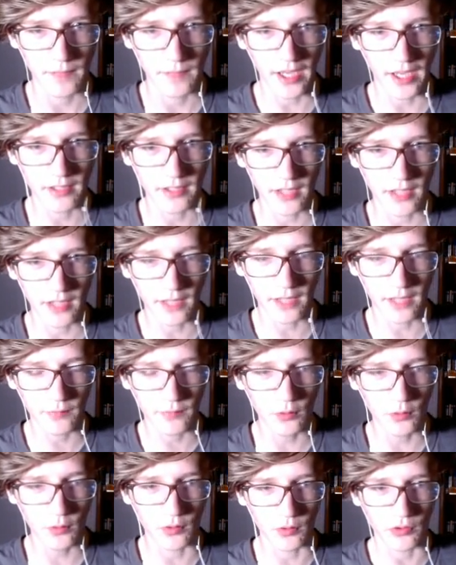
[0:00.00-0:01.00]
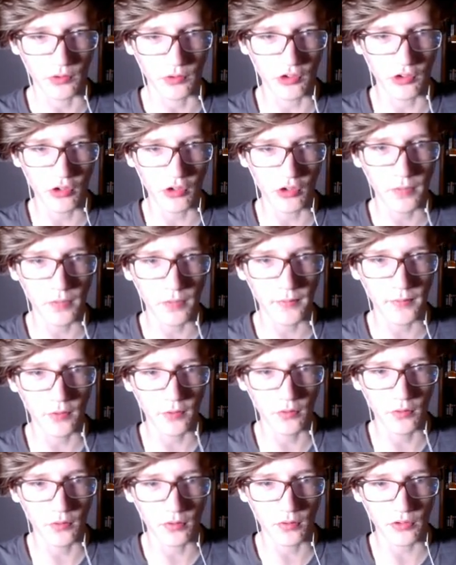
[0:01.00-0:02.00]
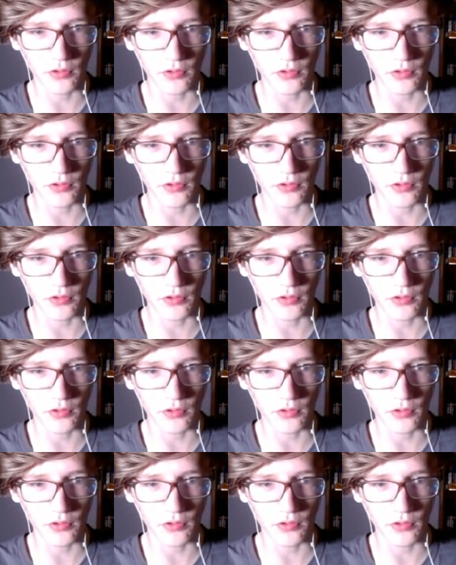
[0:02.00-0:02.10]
at at funerals. Just show up at funerals,